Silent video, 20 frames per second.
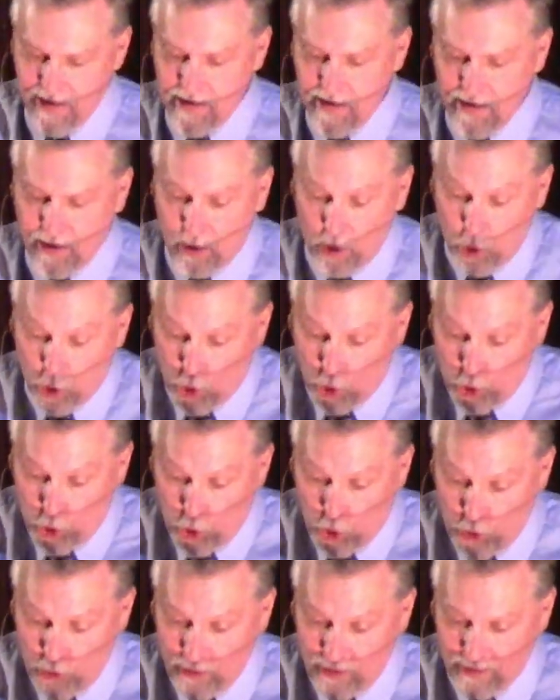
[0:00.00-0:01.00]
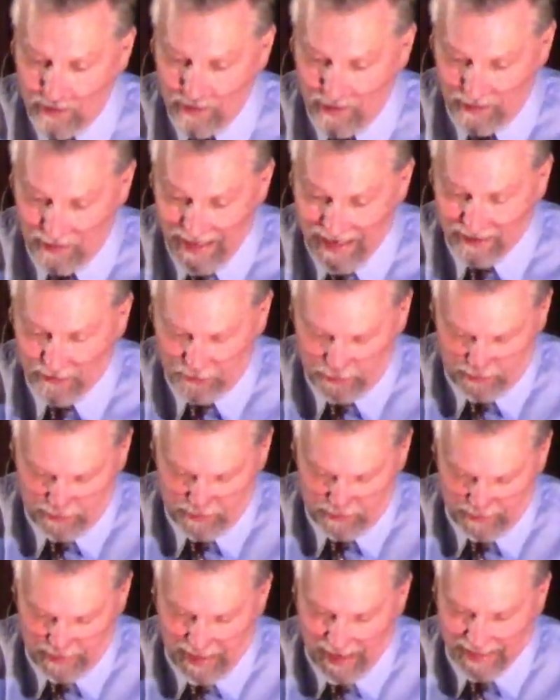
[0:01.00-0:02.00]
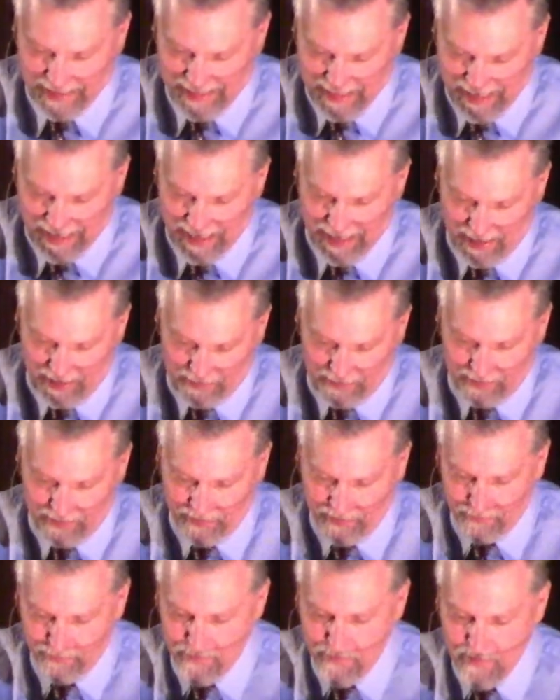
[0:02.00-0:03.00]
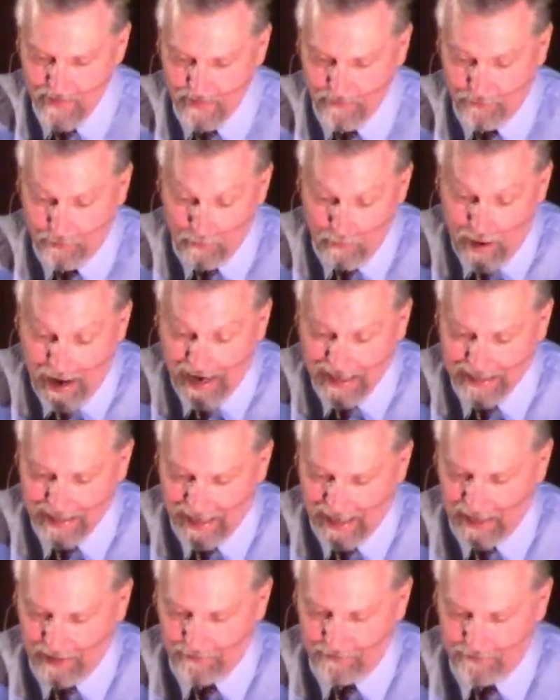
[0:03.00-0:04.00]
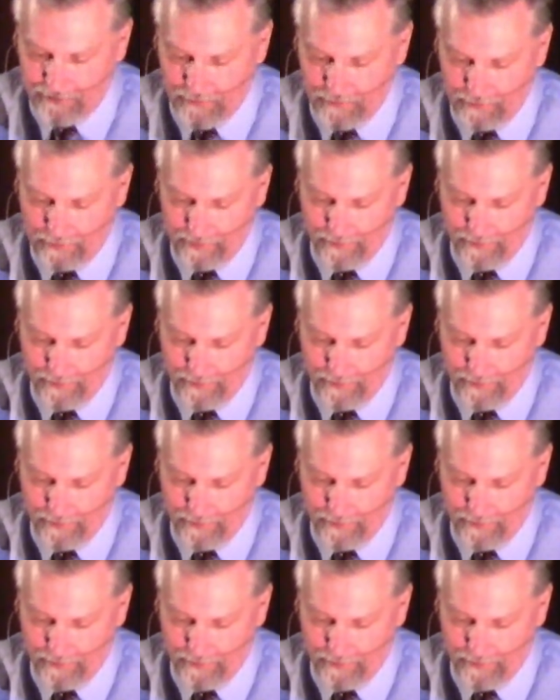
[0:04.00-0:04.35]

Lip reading: to learn the lessons that I can for my life